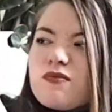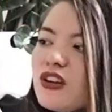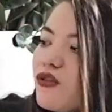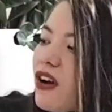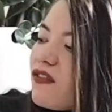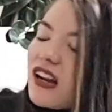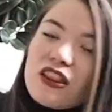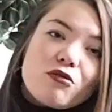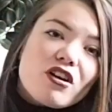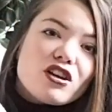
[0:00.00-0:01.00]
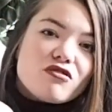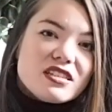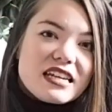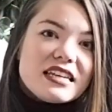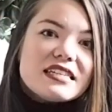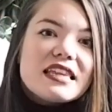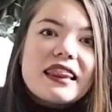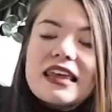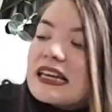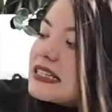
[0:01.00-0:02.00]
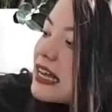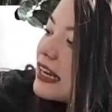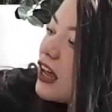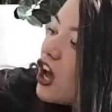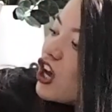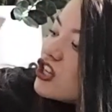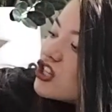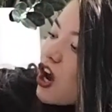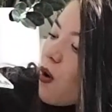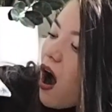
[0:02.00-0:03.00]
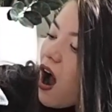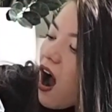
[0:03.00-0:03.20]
great for like throwing your receipts and things in. So